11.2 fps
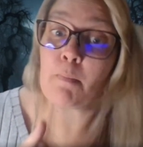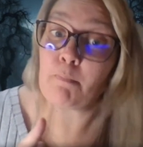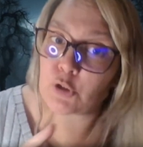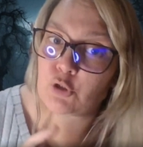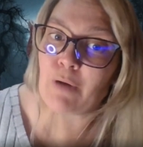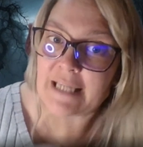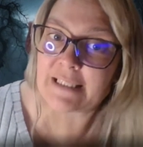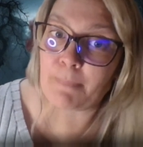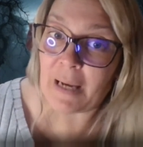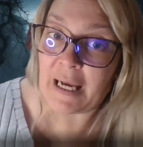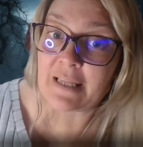But you had
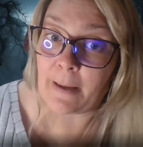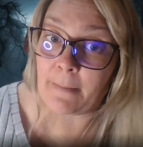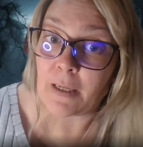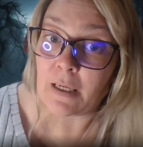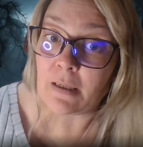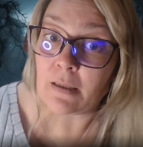to pay them